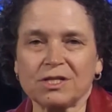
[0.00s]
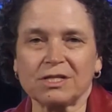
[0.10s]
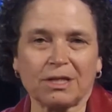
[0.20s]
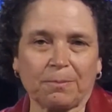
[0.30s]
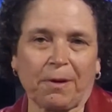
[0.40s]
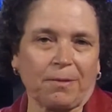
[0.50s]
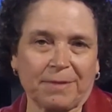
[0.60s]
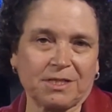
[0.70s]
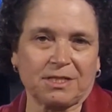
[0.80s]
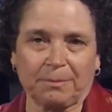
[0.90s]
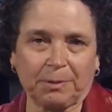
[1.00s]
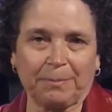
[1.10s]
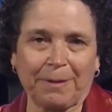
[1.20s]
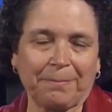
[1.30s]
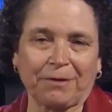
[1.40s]
the departments to
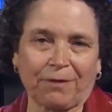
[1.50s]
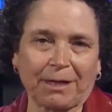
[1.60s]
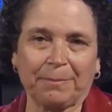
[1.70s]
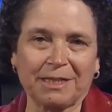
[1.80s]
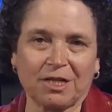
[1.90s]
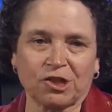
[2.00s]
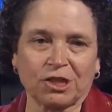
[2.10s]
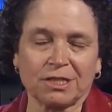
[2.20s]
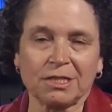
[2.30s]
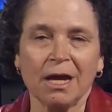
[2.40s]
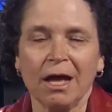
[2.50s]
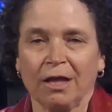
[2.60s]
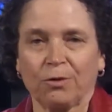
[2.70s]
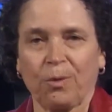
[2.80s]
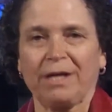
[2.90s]
implement my recommendations.
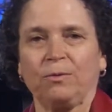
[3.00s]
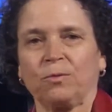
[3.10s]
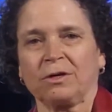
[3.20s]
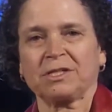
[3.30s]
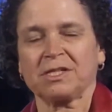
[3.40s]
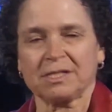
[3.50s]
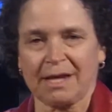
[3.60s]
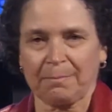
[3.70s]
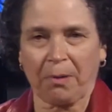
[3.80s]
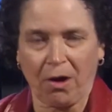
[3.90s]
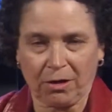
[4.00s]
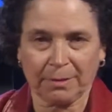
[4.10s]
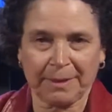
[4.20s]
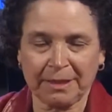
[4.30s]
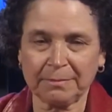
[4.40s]
The way it works is that
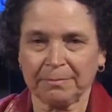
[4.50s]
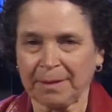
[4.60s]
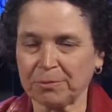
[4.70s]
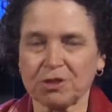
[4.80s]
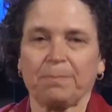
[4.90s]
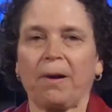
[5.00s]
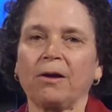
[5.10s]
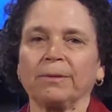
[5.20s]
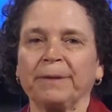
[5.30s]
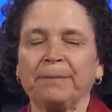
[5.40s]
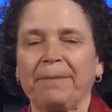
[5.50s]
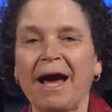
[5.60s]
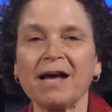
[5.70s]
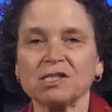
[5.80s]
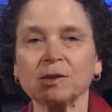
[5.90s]
Parliament, members of Parliament,
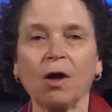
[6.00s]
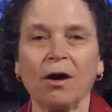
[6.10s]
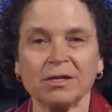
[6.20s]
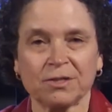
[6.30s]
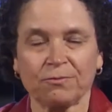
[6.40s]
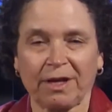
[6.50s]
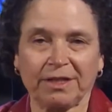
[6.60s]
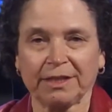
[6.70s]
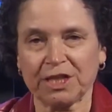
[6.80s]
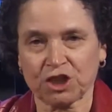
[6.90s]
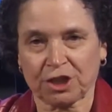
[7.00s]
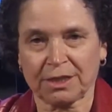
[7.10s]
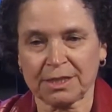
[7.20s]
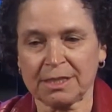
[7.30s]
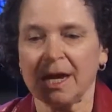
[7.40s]
pass laws and
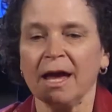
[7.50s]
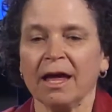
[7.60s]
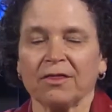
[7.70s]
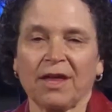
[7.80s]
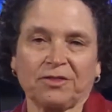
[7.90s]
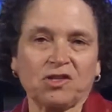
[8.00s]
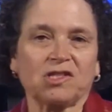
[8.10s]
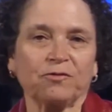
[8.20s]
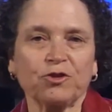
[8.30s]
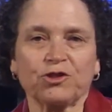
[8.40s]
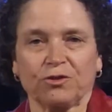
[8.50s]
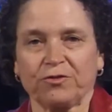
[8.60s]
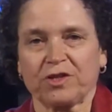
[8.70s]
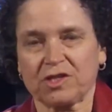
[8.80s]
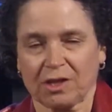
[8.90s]
regulations that the civil
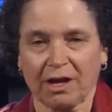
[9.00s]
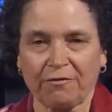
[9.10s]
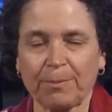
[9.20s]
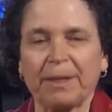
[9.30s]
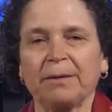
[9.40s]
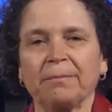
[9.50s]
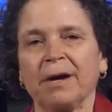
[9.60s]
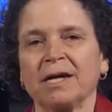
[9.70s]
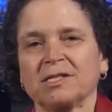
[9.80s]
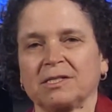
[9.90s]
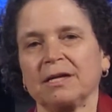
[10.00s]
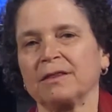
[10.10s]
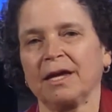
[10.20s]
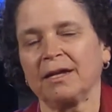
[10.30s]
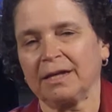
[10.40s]
service, the government, must
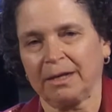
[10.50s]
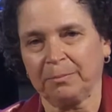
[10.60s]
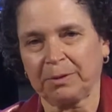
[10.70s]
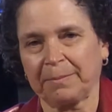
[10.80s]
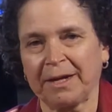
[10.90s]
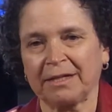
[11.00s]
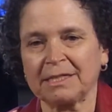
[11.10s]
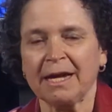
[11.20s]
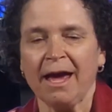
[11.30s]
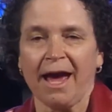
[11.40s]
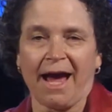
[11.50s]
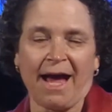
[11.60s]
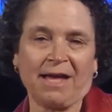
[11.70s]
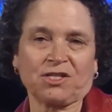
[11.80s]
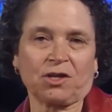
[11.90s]
then implement.
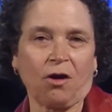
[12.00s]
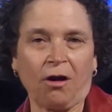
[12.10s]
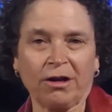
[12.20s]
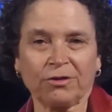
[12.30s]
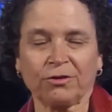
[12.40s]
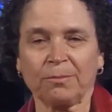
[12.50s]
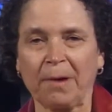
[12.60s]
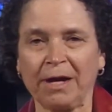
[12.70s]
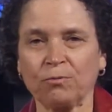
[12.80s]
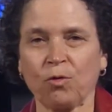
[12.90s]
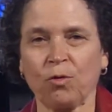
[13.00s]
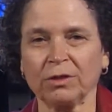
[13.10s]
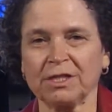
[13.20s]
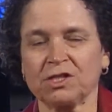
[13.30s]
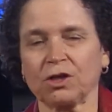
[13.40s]
As an auditor, my role
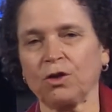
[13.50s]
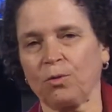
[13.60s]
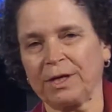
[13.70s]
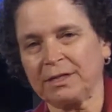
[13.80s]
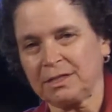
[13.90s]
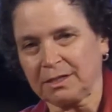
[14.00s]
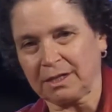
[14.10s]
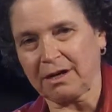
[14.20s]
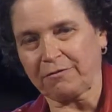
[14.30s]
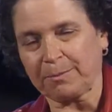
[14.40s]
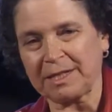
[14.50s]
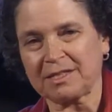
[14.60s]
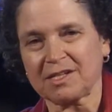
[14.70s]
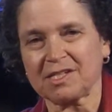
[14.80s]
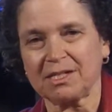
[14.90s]
is to go into the government
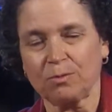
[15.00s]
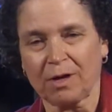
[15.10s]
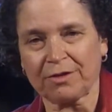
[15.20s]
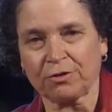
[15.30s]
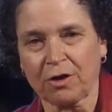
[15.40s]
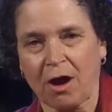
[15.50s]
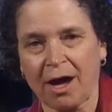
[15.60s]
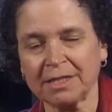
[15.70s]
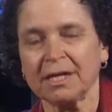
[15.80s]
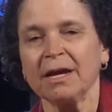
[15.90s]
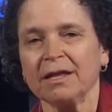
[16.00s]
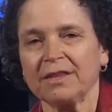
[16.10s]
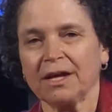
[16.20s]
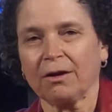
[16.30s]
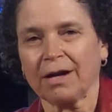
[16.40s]
to see whether or not
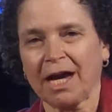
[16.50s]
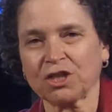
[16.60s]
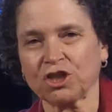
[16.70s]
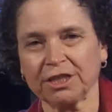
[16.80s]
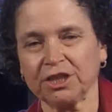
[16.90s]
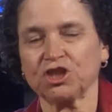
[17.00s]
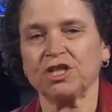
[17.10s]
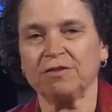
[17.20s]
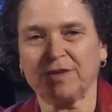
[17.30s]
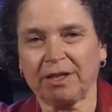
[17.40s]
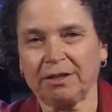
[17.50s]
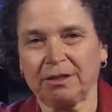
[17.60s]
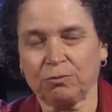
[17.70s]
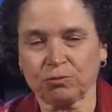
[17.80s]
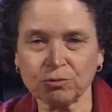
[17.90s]
they are actually achieving
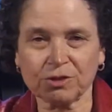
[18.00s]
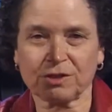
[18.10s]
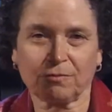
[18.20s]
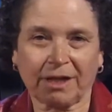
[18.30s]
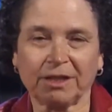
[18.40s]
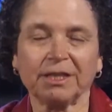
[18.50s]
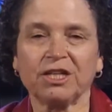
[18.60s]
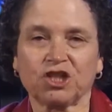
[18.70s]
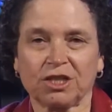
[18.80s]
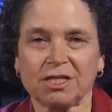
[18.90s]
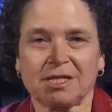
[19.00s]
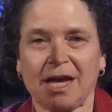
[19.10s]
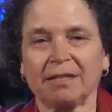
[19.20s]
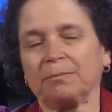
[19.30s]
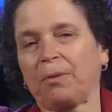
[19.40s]
the rules and regulations
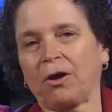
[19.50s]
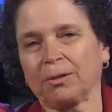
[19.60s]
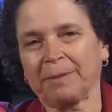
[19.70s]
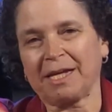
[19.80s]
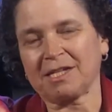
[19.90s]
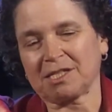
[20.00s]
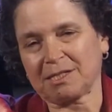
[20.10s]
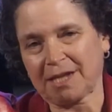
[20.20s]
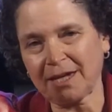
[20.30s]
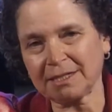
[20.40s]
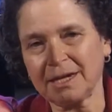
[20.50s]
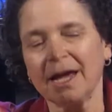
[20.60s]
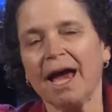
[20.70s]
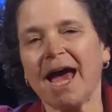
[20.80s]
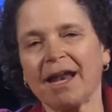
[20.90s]
that Parliament has set,
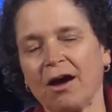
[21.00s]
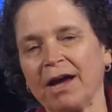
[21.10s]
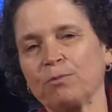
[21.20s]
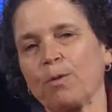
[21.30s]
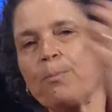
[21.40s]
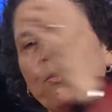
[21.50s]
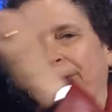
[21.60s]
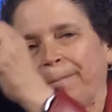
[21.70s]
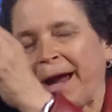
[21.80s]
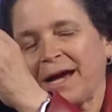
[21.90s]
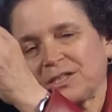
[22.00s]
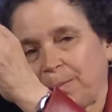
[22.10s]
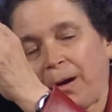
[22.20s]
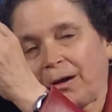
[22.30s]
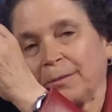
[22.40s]
and I report back to
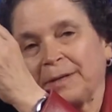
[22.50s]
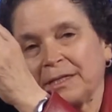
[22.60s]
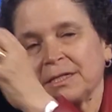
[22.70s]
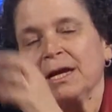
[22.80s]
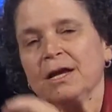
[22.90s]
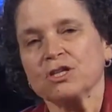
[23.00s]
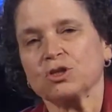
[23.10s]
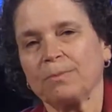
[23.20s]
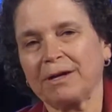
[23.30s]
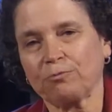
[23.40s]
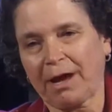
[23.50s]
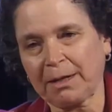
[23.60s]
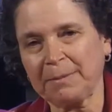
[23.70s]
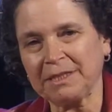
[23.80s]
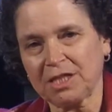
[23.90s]
Parliament. So my
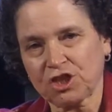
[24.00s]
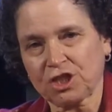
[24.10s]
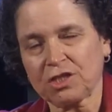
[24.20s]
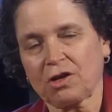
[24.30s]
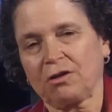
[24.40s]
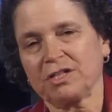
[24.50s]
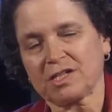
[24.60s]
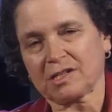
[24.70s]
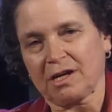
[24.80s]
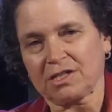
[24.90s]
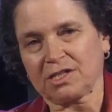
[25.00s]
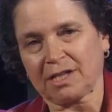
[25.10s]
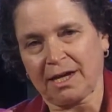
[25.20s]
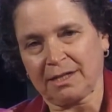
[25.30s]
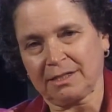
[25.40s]
recommendations are discussed
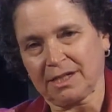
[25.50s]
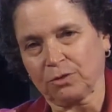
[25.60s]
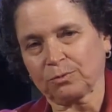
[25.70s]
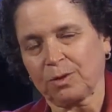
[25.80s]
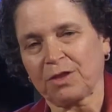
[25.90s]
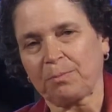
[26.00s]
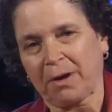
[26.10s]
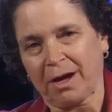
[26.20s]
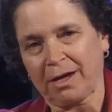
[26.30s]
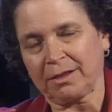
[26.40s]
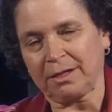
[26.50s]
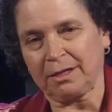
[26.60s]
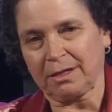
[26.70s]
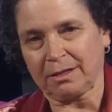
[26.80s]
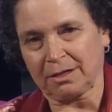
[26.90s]
and dealt with by
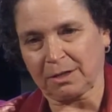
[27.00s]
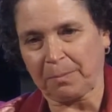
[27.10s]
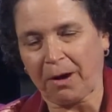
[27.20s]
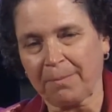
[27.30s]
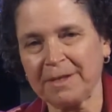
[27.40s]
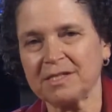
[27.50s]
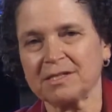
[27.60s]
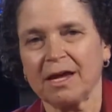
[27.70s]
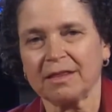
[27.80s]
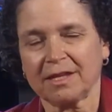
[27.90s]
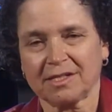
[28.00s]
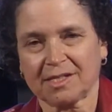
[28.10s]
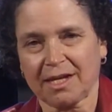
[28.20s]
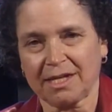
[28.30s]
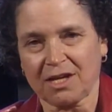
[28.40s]
the departments. They
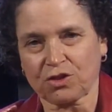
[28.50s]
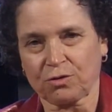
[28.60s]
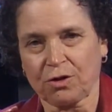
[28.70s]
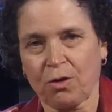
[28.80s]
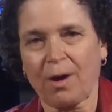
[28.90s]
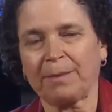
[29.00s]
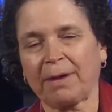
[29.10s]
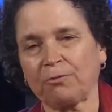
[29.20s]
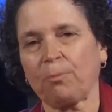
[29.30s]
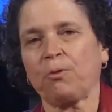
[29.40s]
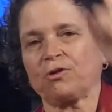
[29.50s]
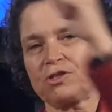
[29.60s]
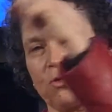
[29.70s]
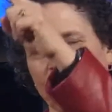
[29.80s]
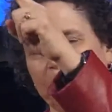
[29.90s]
say yes or no, and my
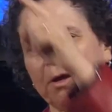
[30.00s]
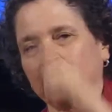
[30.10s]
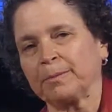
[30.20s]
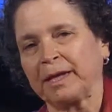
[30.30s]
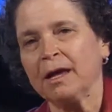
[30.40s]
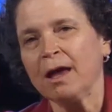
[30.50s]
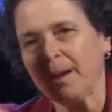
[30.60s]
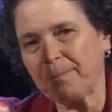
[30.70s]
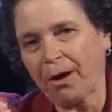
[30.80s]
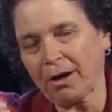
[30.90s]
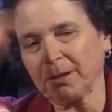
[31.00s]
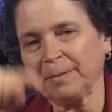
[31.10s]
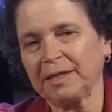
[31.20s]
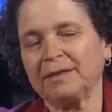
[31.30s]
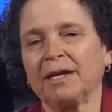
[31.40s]
reports go to Parliament. Parliament then